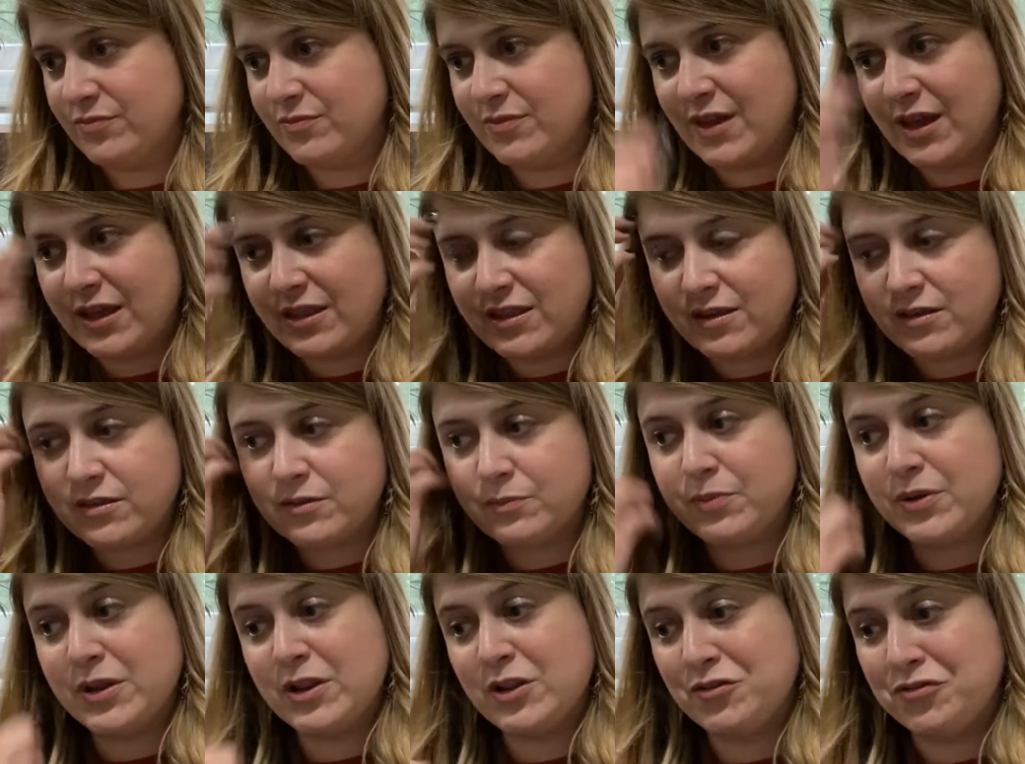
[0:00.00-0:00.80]
I think the
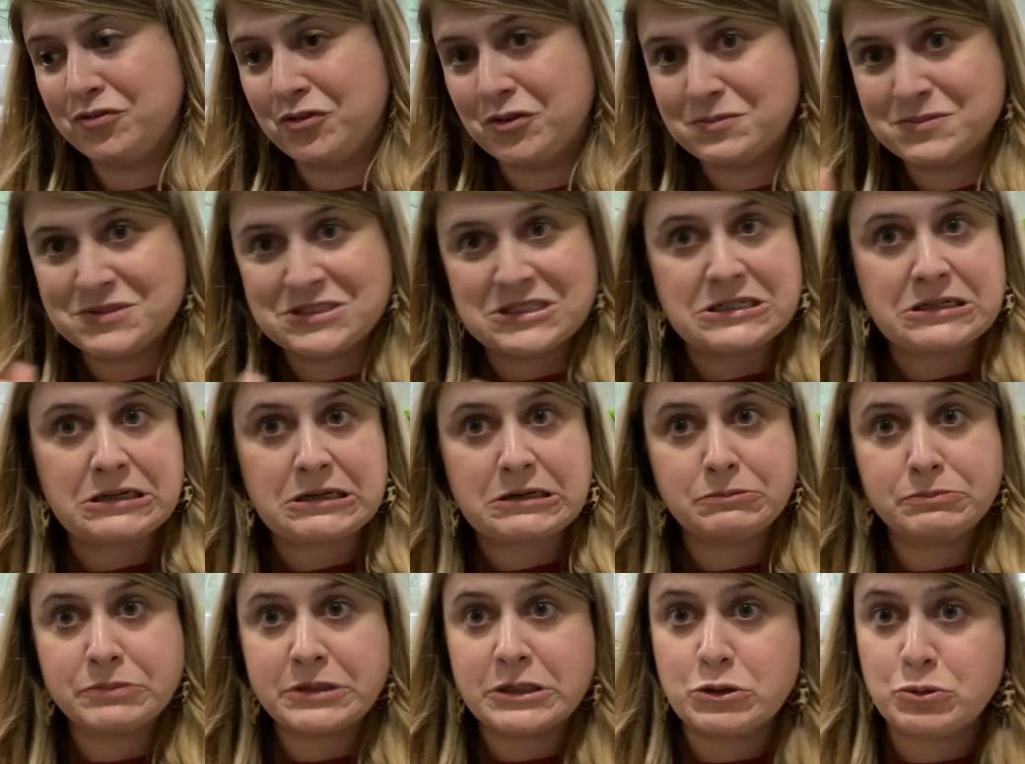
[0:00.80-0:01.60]
pillow forms I got
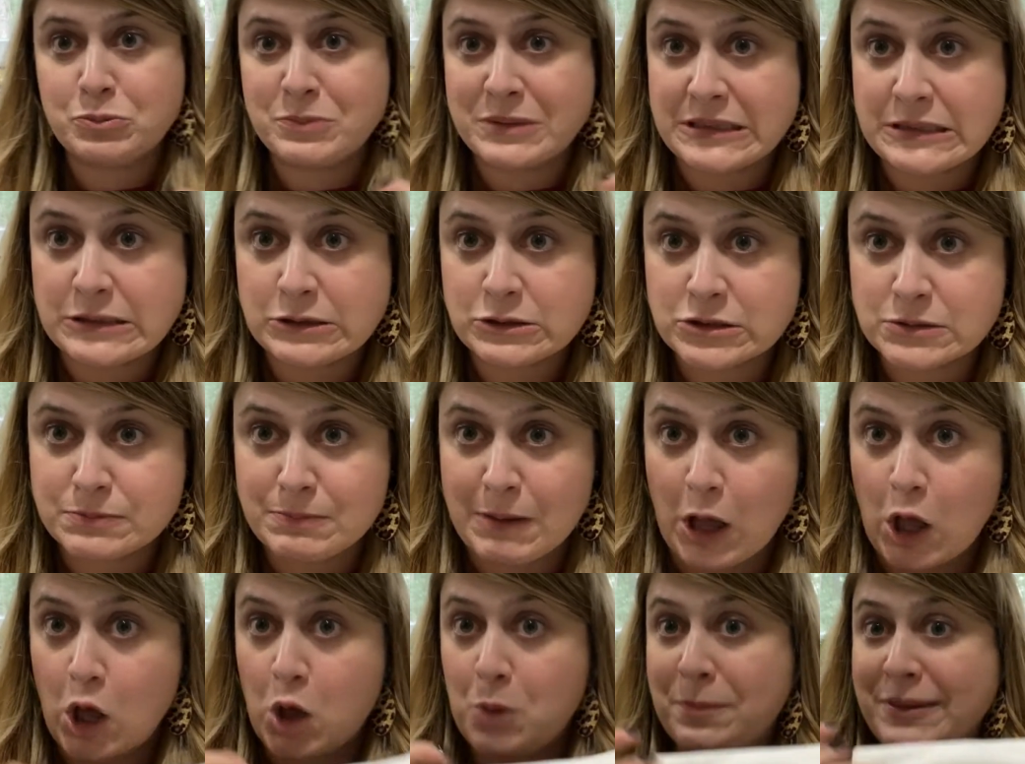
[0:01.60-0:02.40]
are gonna be a little
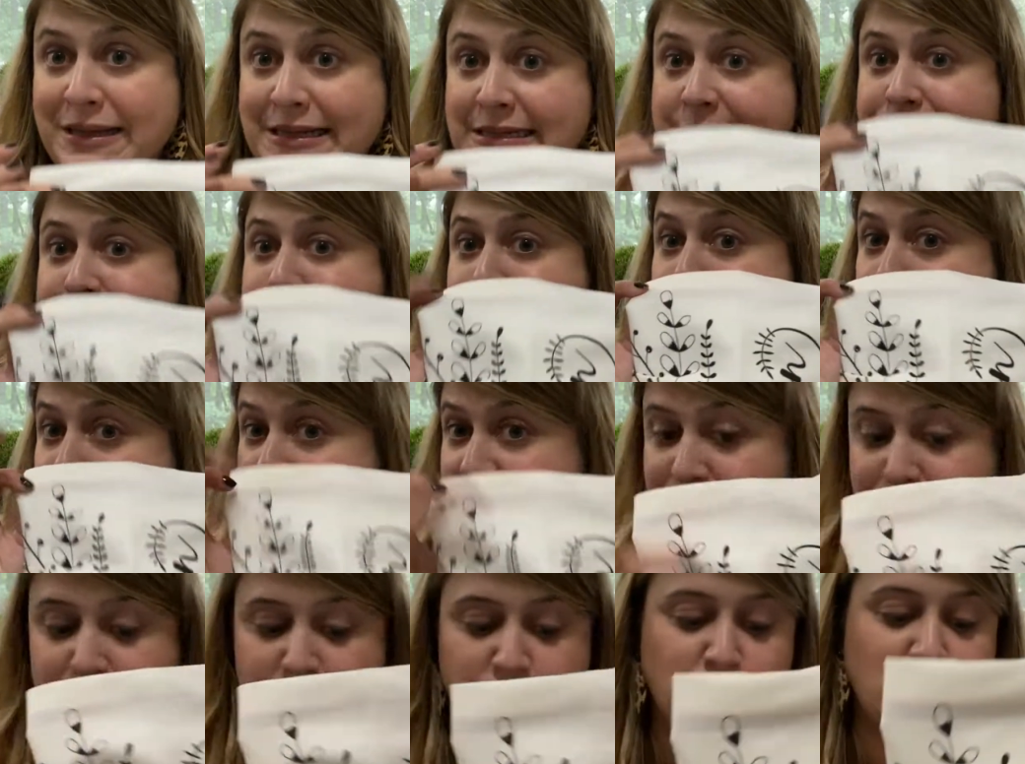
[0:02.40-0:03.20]
small, but we'll
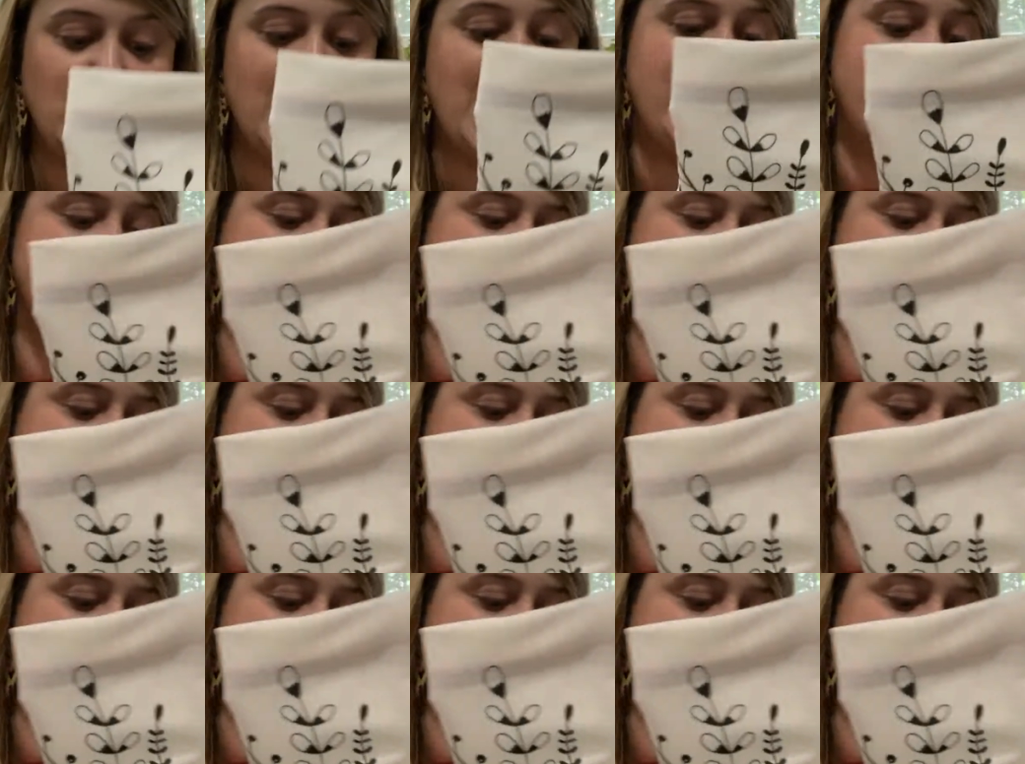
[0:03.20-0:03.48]
give them a try